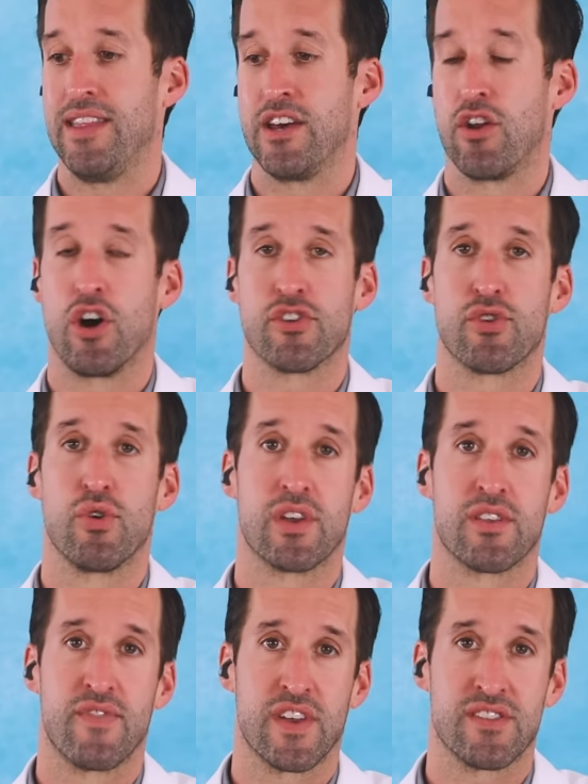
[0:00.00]
and then also
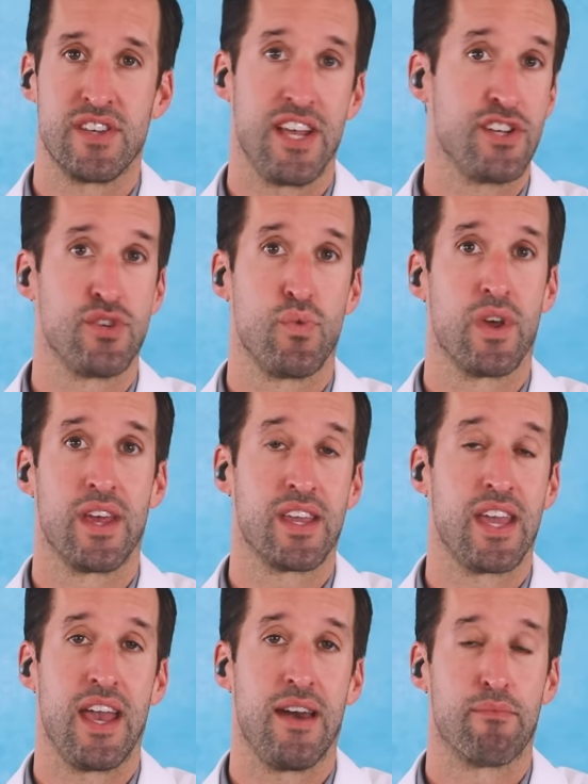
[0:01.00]
asphyxiation where they
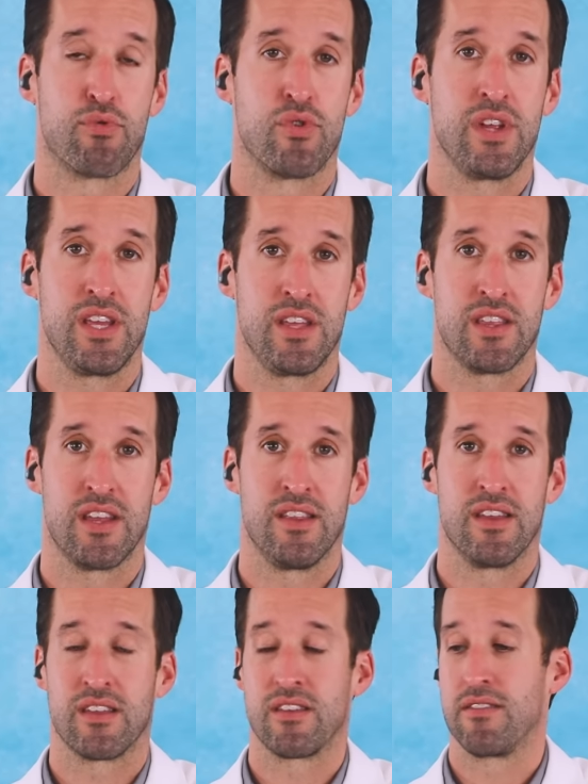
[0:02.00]
can't breathe and
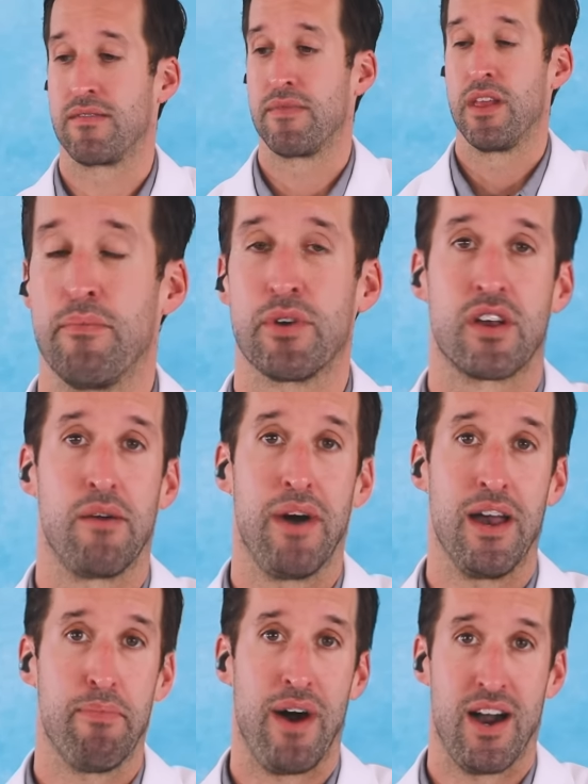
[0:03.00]
they can become
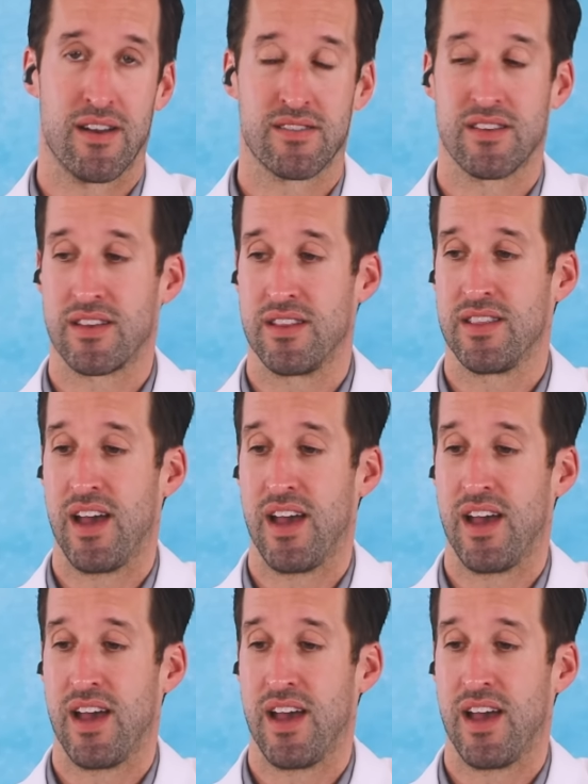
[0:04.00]
hypoxic and